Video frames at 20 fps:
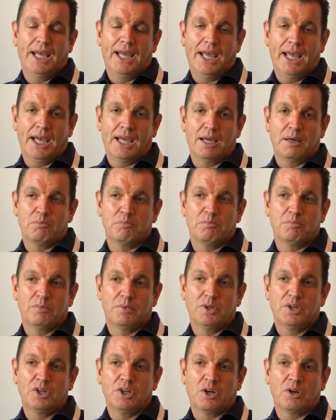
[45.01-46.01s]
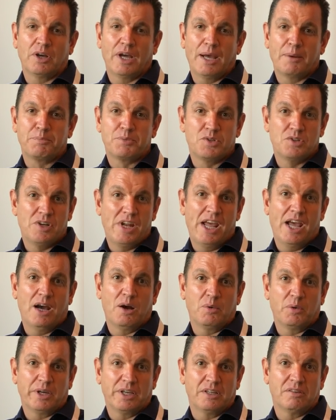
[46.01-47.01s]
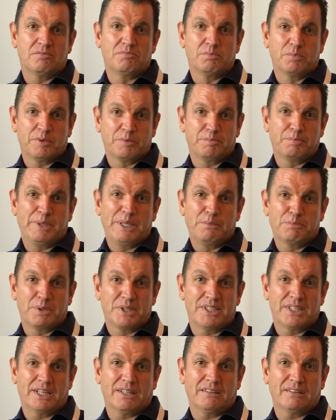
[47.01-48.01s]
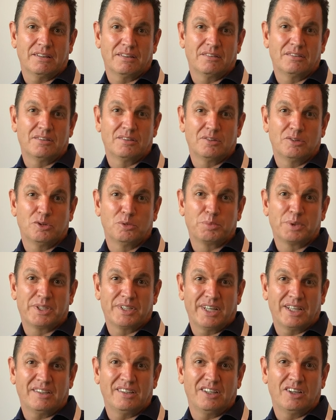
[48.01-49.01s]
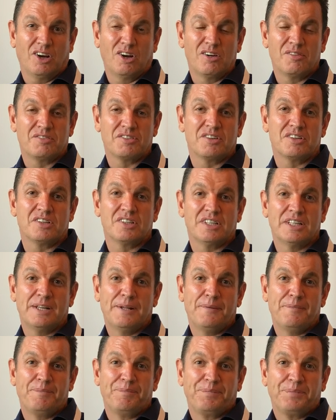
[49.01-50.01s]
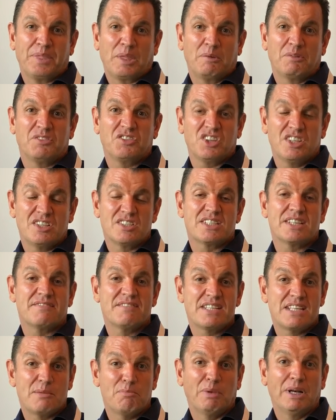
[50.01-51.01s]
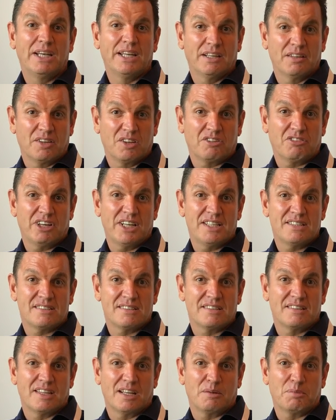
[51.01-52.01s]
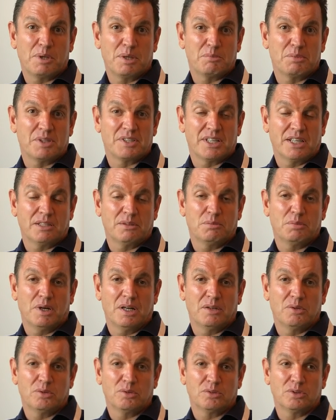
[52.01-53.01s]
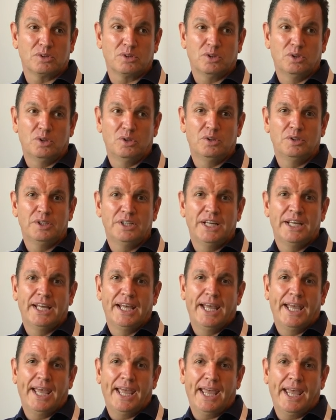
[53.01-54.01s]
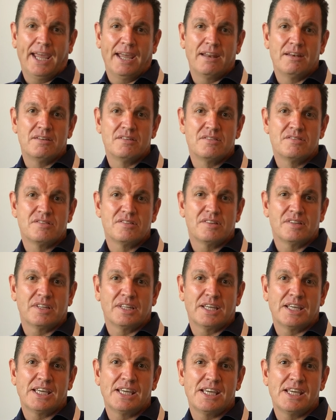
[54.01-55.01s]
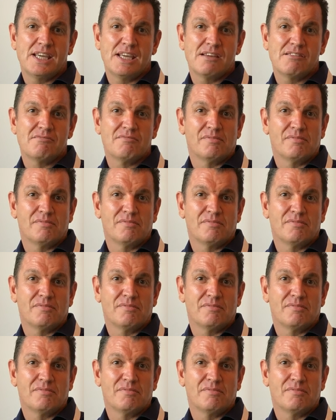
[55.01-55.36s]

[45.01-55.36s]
You know, up to now we've been protecting over, we've seen 70 million threats that have been protected by Norton Core, and the